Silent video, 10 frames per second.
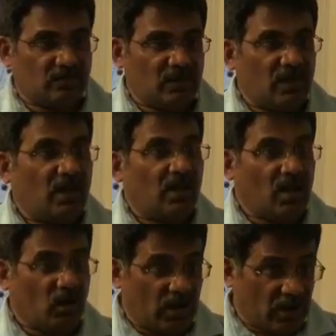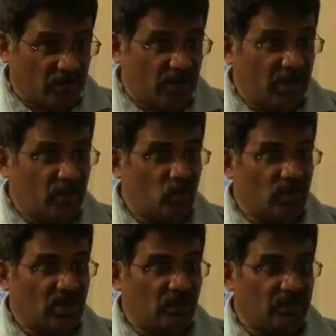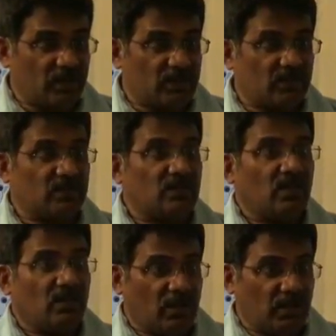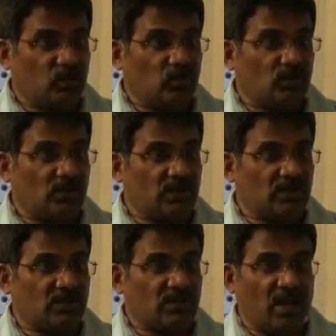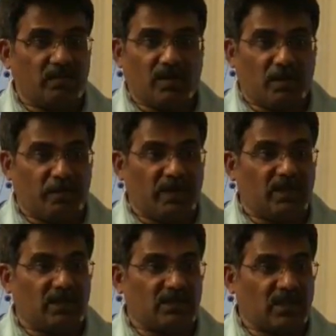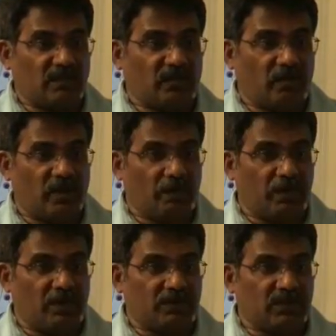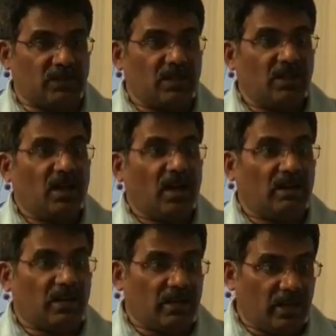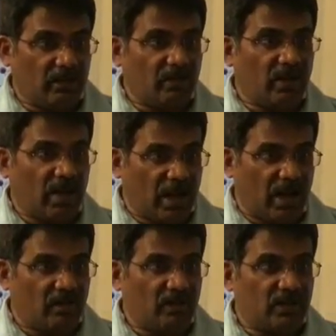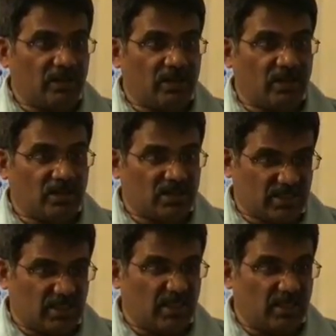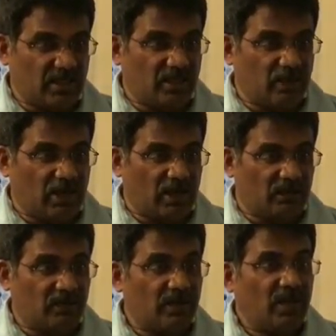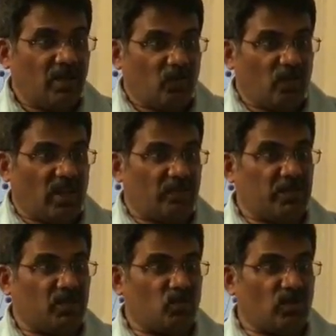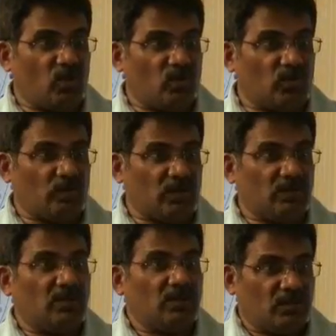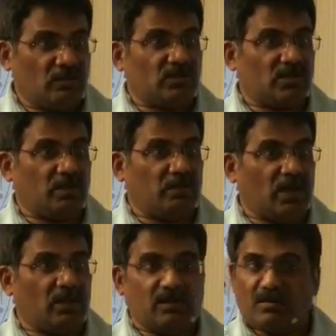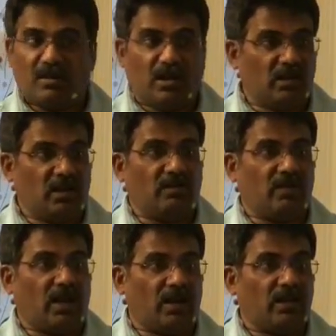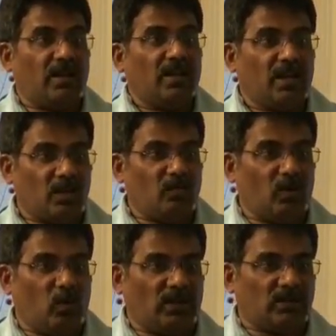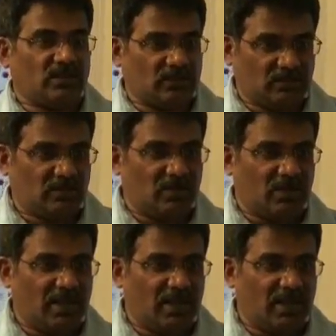Now, every day you will confess. Thank you, Jesus. I'm completely set from epilepsy. I'll never have it a single day in my life. When I meet you in October, you'll say, brother, I never had even once. Okay?